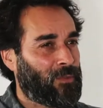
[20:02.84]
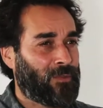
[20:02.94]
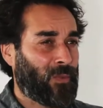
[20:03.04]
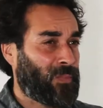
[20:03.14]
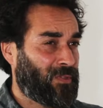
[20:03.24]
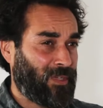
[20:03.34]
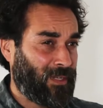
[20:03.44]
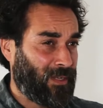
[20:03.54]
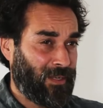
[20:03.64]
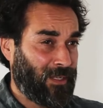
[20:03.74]
was not
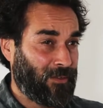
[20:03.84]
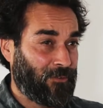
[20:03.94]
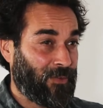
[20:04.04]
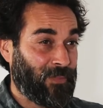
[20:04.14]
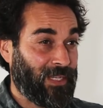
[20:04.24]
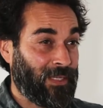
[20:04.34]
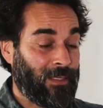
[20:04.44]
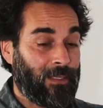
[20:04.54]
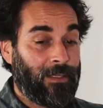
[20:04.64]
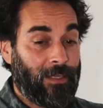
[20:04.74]
particularly good for me.
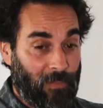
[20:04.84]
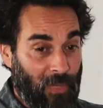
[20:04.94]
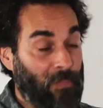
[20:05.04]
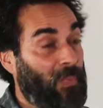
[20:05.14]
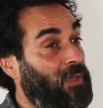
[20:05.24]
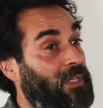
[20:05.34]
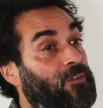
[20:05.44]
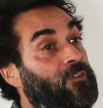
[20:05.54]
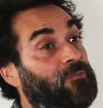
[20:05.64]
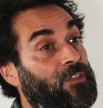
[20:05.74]
And my body
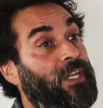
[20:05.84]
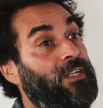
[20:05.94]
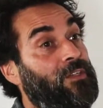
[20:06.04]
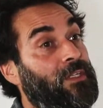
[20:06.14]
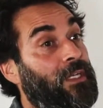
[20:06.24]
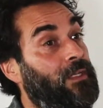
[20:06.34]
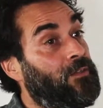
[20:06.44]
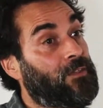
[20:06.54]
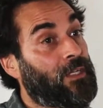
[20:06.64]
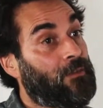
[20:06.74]
just rejected it
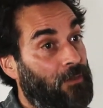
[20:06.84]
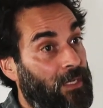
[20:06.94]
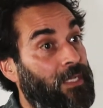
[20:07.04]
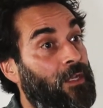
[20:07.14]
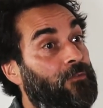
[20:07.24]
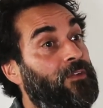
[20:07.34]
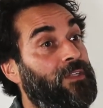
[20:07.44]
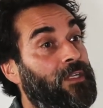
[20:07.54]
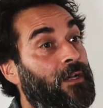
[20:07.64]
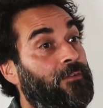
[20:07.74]
and said, right, enough is
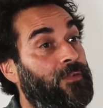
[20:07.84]
enough.